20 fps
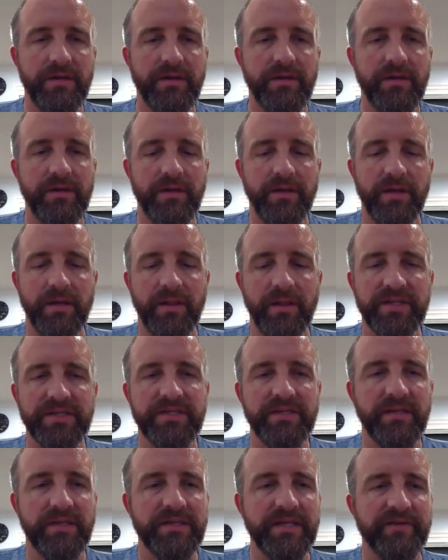
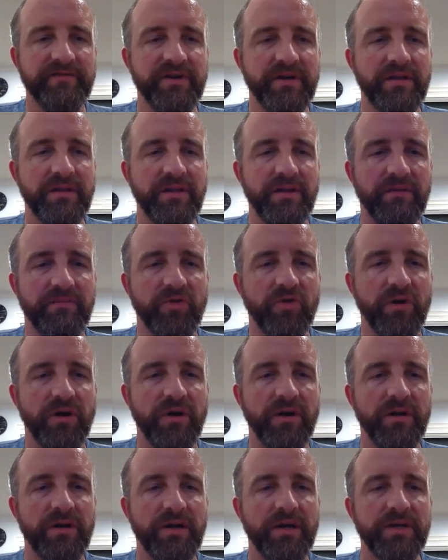let's have a little
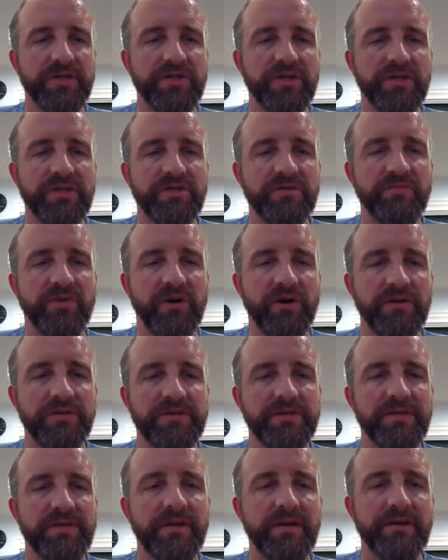more. So let's do ball.
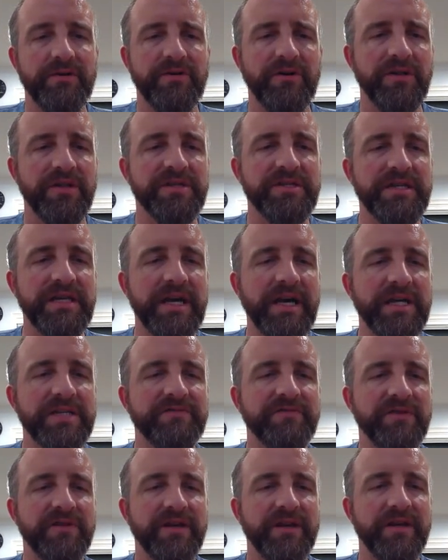I'll call it DX
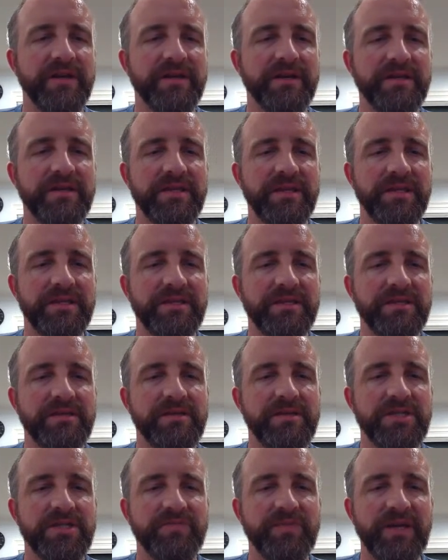for the
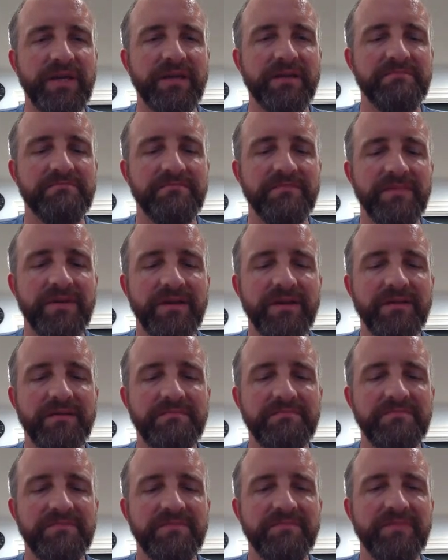speed,
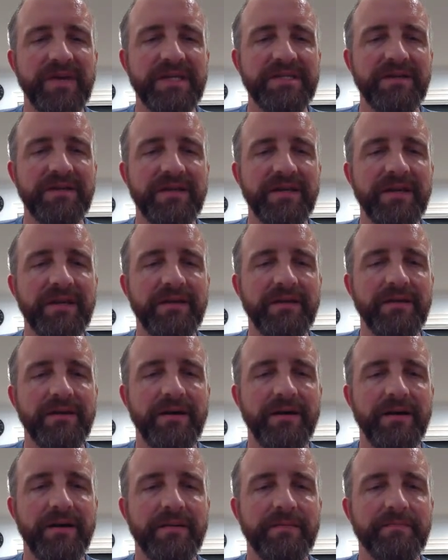basically.
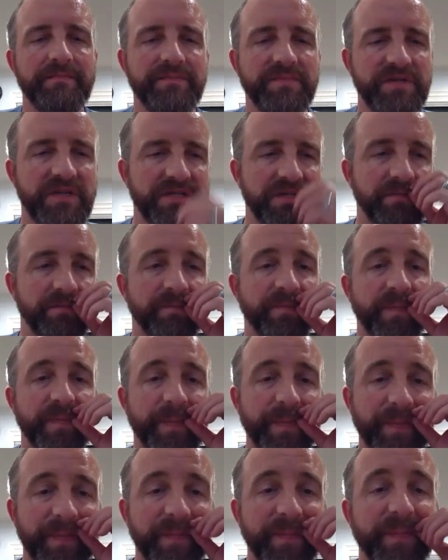So it's a
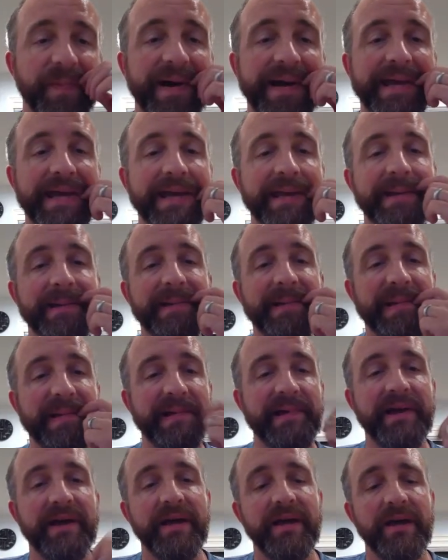byte.
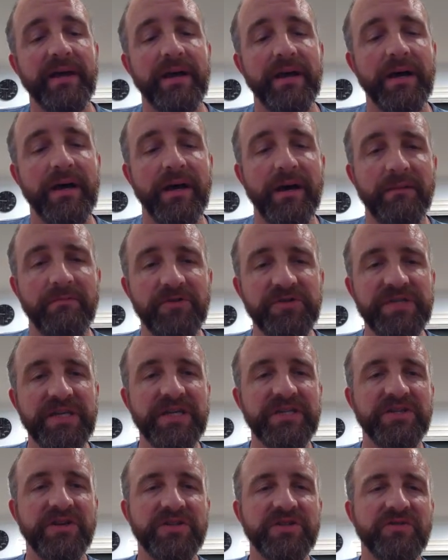We'll say it
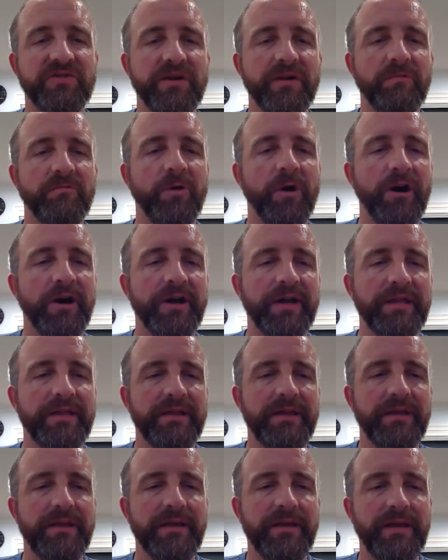starts going
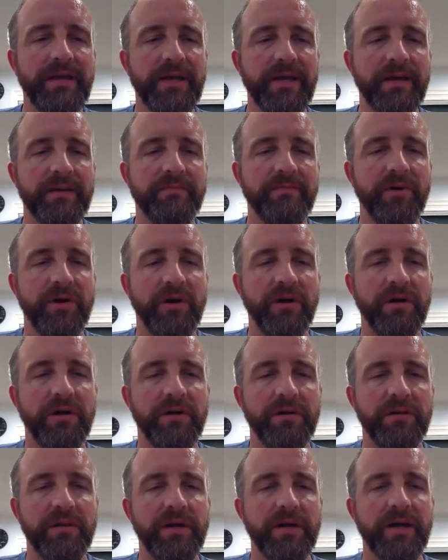1, and
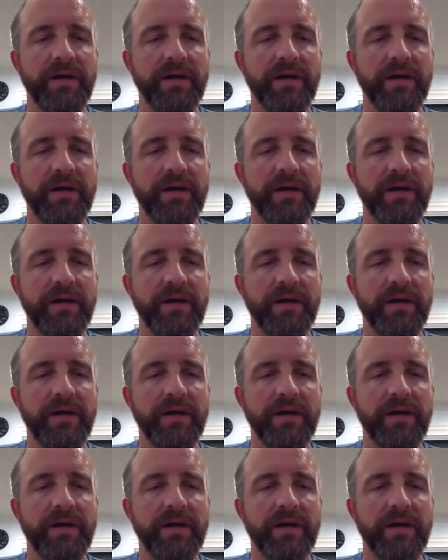ball